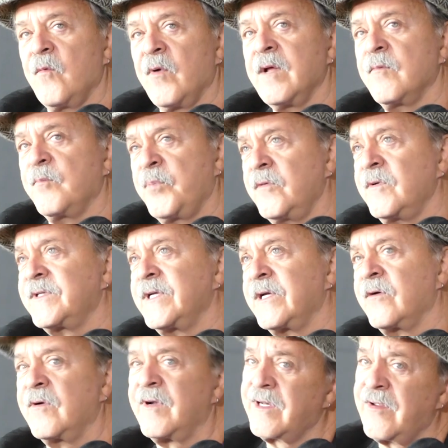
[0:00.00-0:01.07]
Well, Pooh and
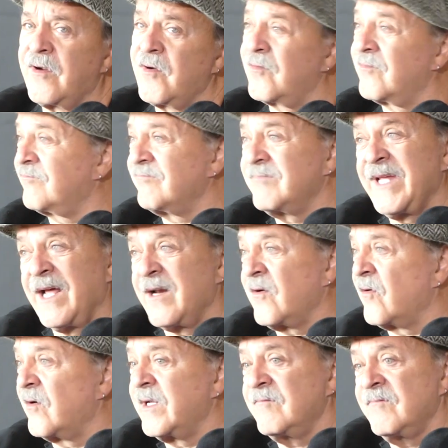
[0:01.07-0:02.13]
Tigger are in their own
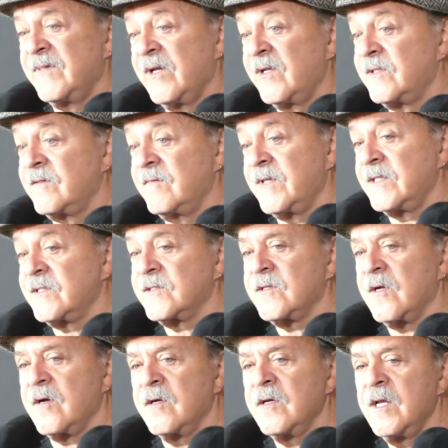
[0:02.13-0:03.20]
category. They, they
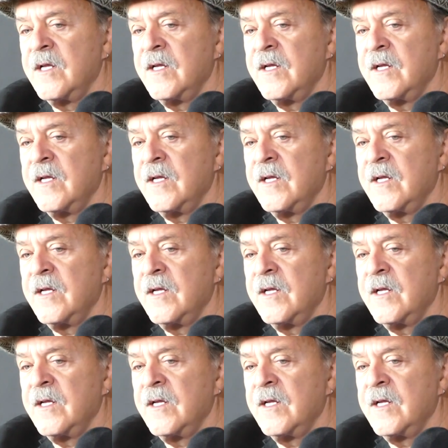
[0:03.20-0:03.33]
just are.